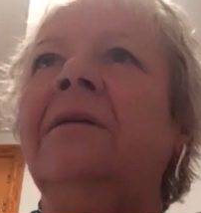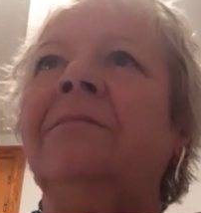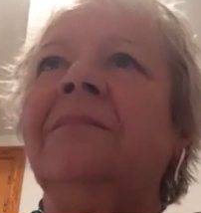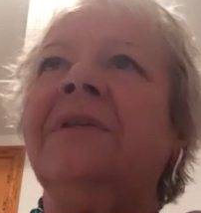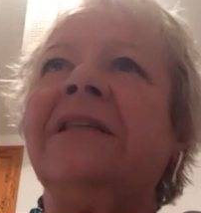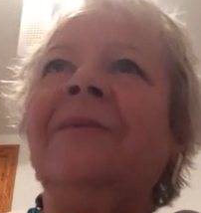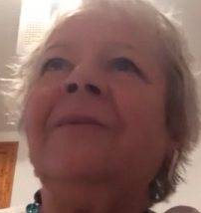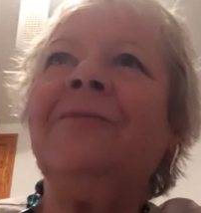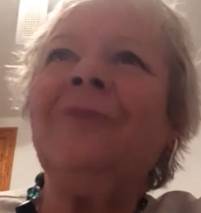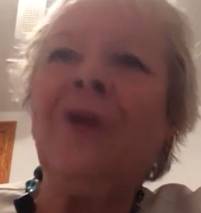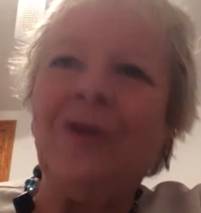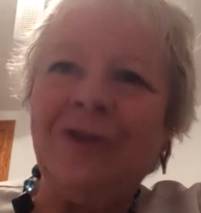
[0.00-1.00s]
some of
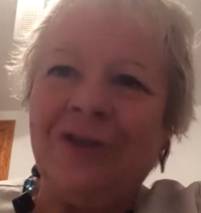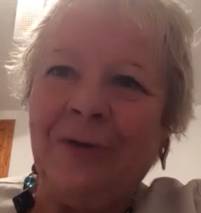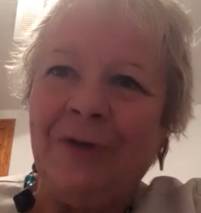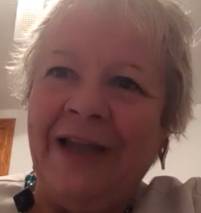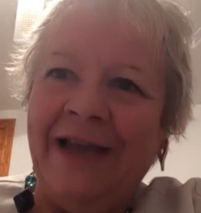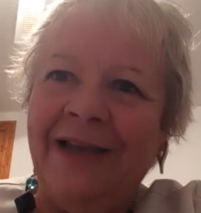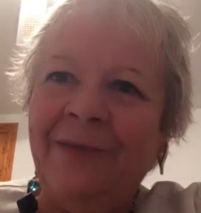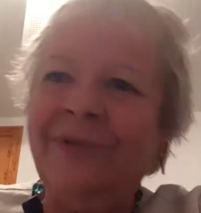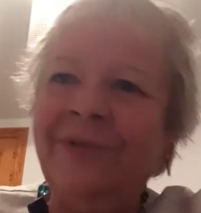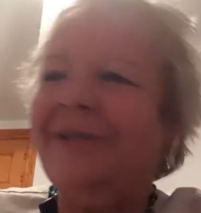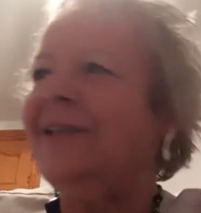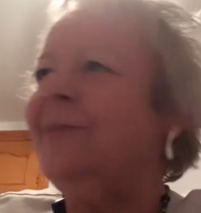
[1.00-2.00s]
them not so
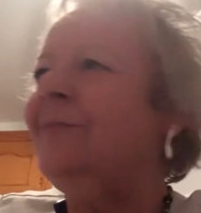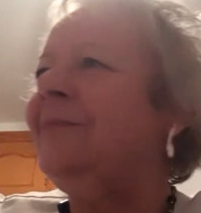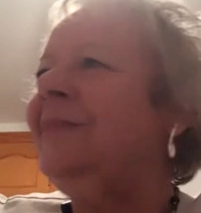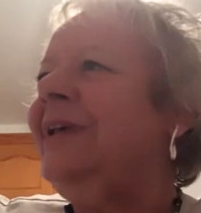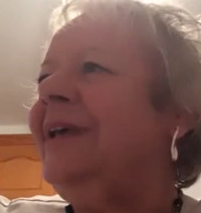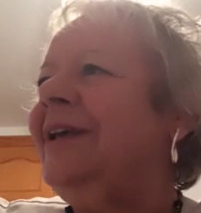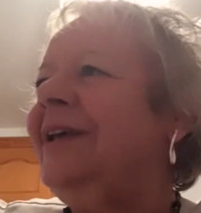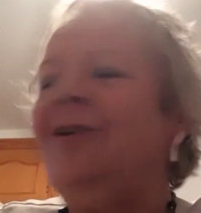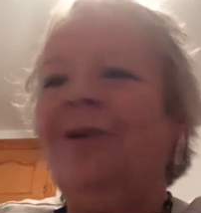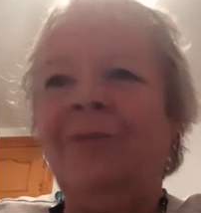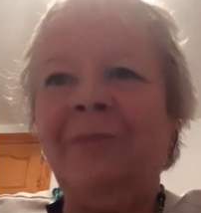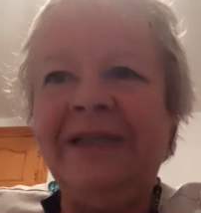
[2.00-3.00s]
reliable, some
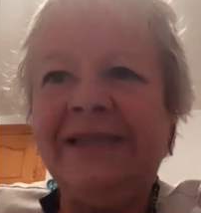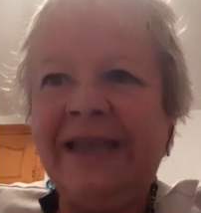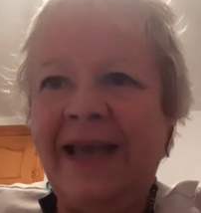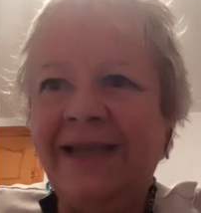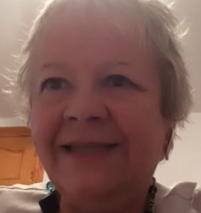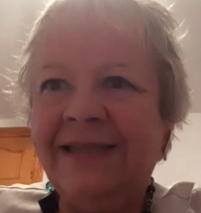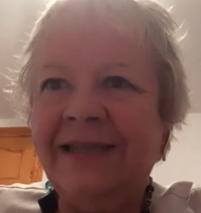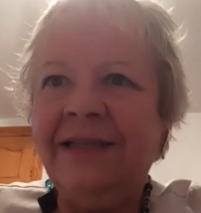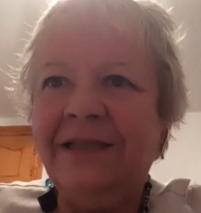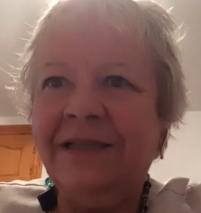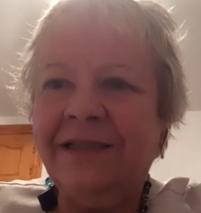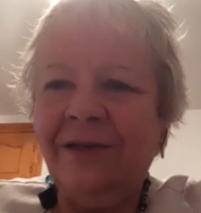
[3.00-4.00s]
not being
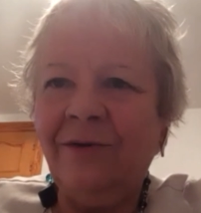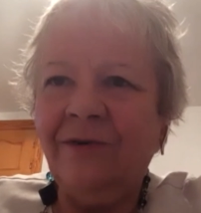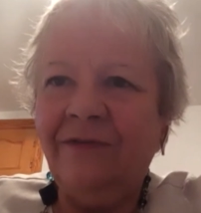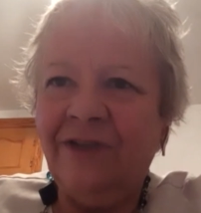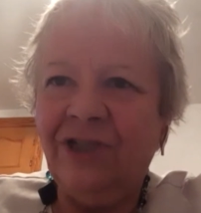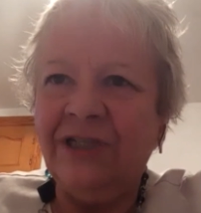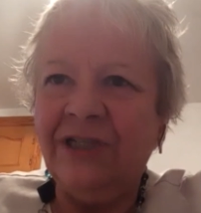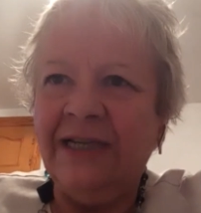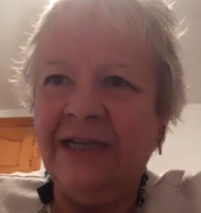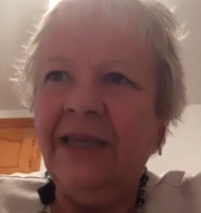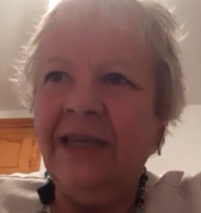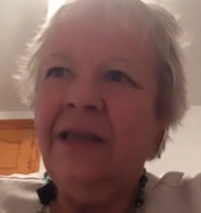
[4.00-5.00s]
tested so
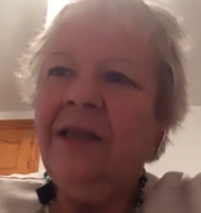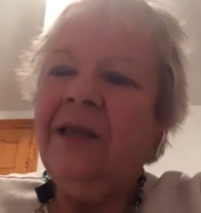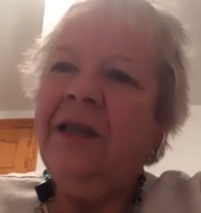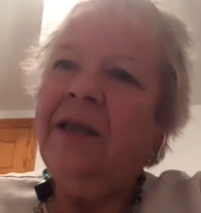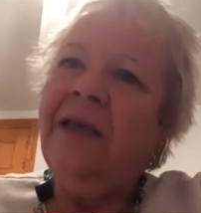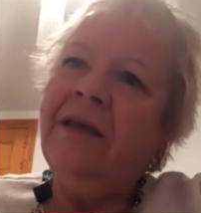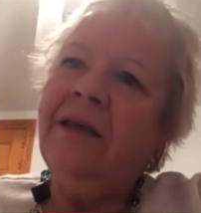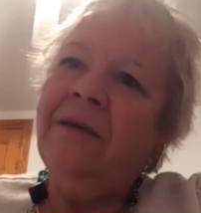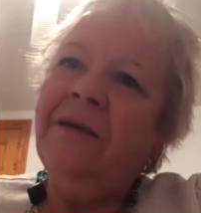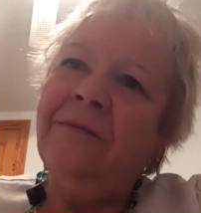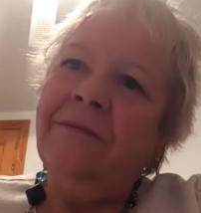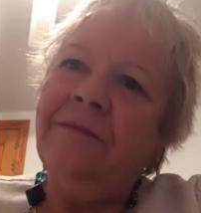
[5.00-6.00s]
efficiently.
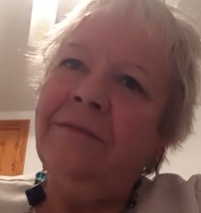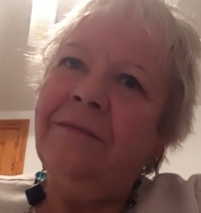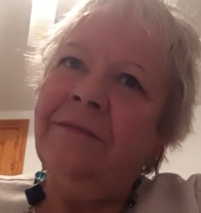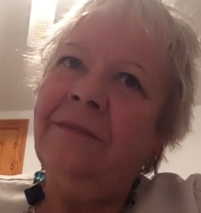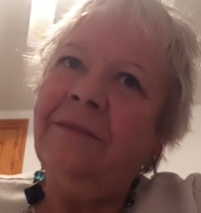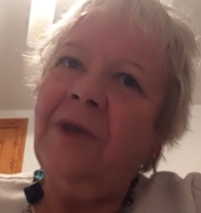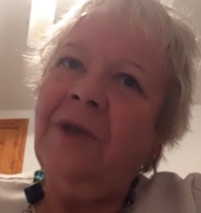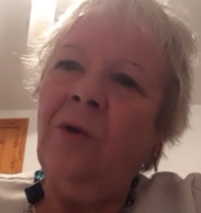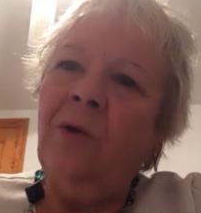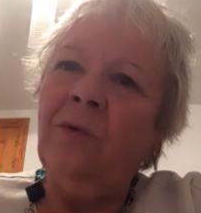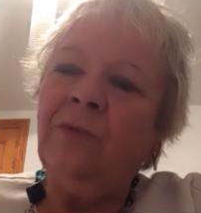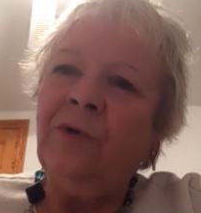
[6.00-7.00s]
The
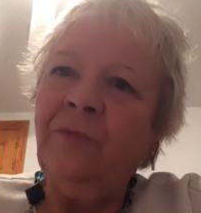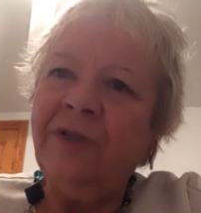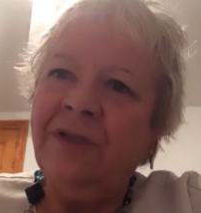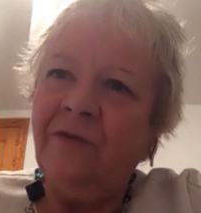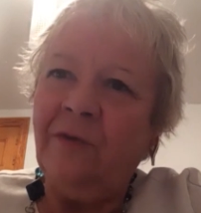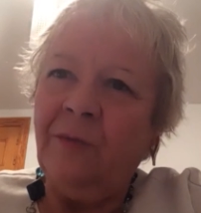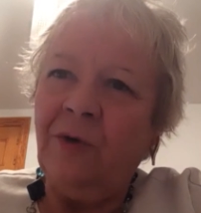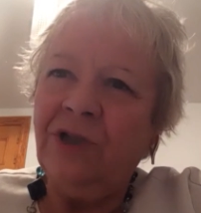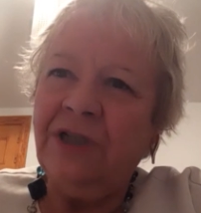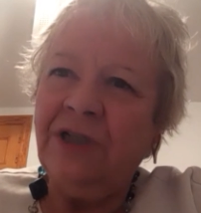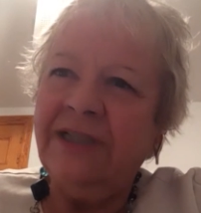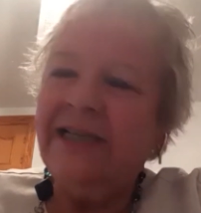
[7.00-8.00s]
whole movement of
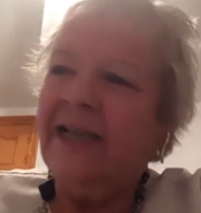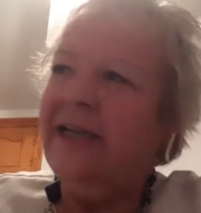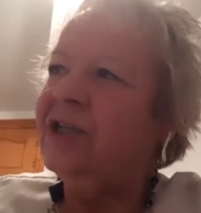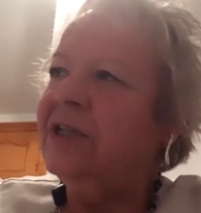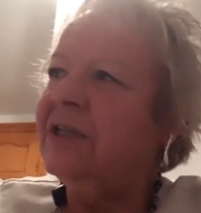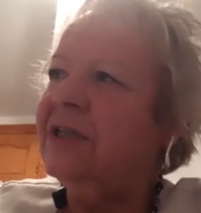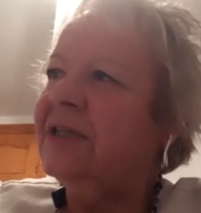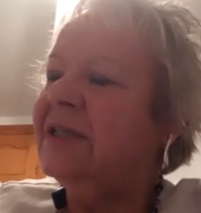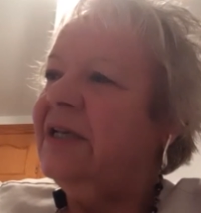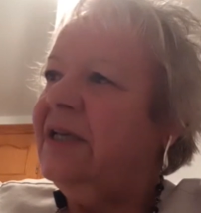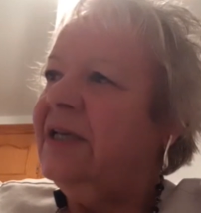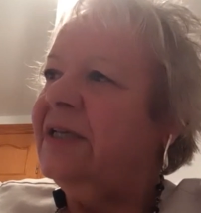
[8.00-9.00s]
emotional intelligence
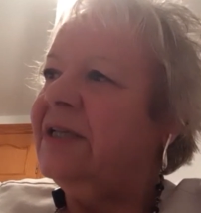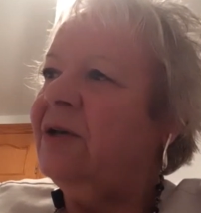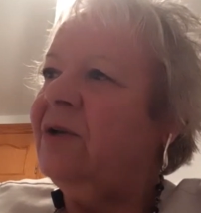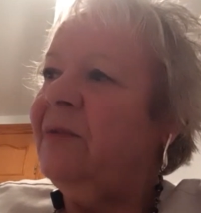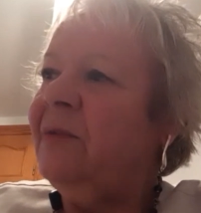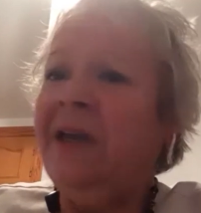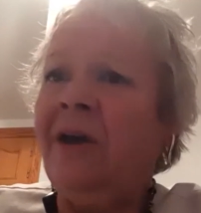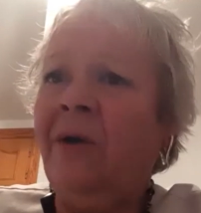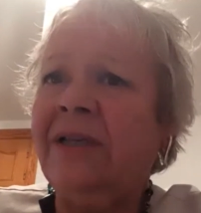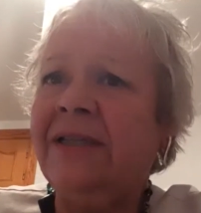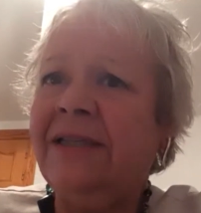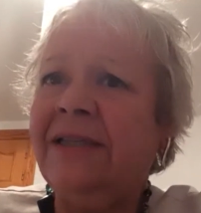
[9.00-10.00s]
has only been
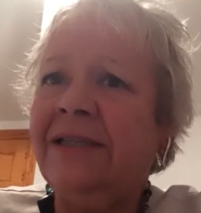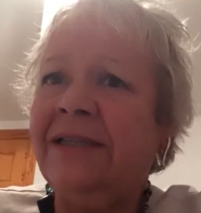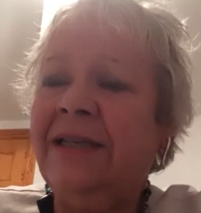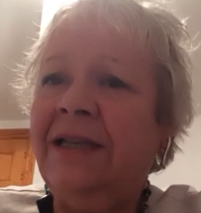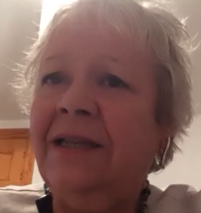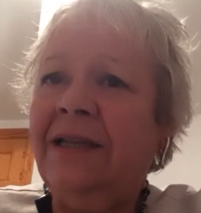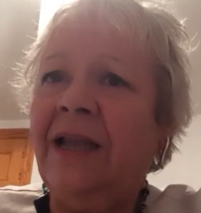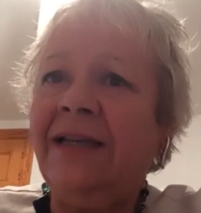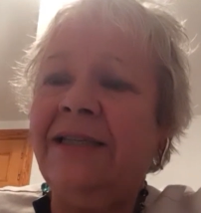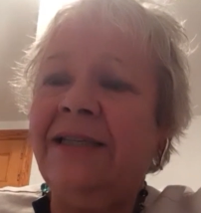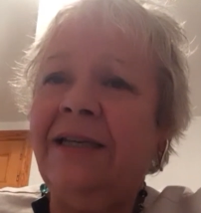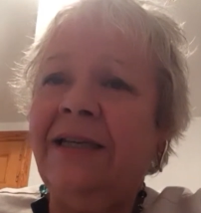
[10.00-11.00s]
going since
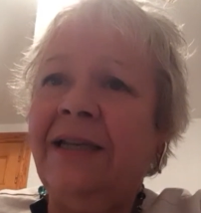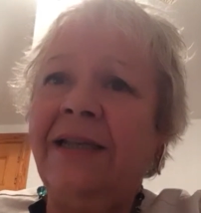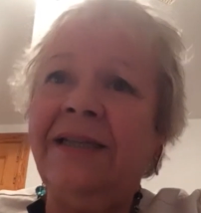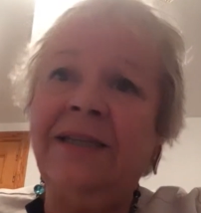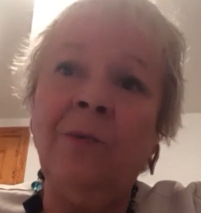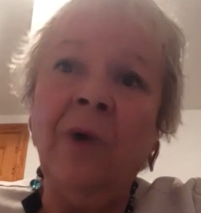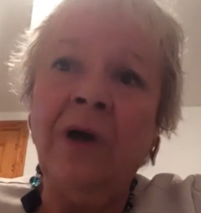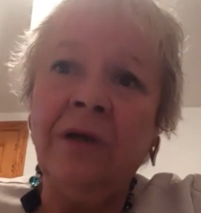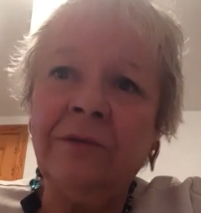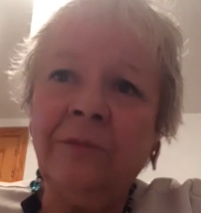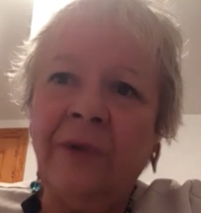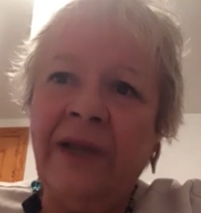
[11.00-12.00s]

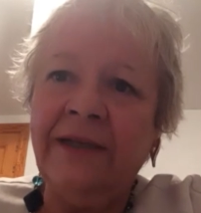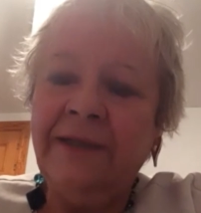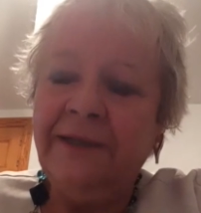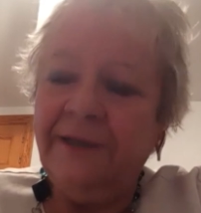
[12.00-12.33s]
1991, when